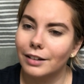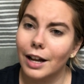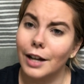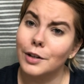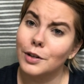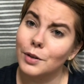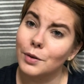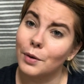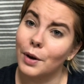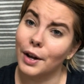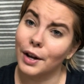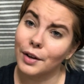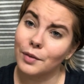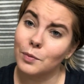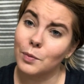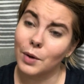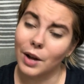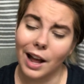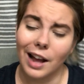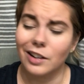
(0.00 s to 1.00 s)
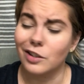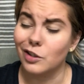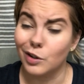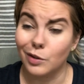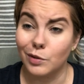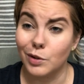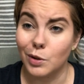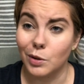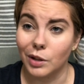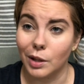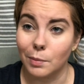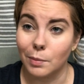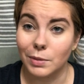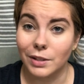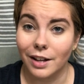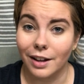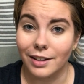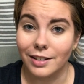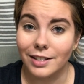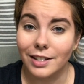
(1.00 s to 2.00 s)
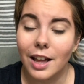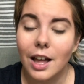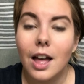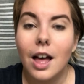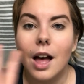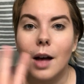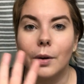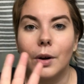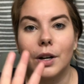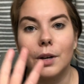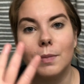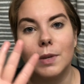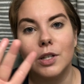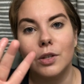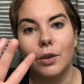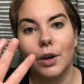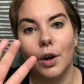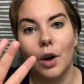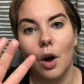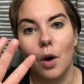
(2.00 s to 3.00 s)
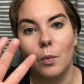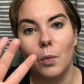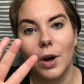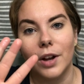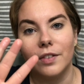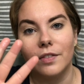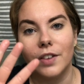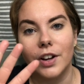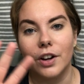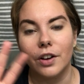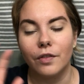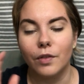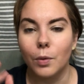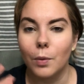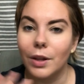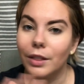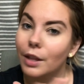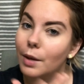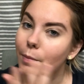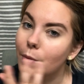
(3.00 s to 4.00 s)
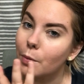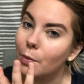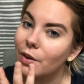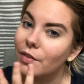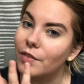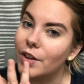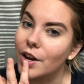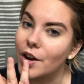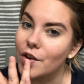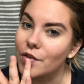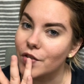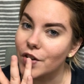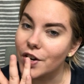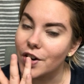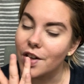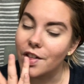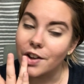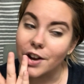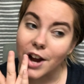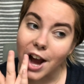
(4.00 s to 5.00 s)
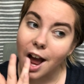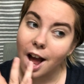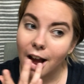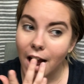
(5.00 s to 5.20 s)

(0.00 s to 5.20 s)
Actually have two lips, guys. I'm going to be doing one finger for one lip and one finger for another.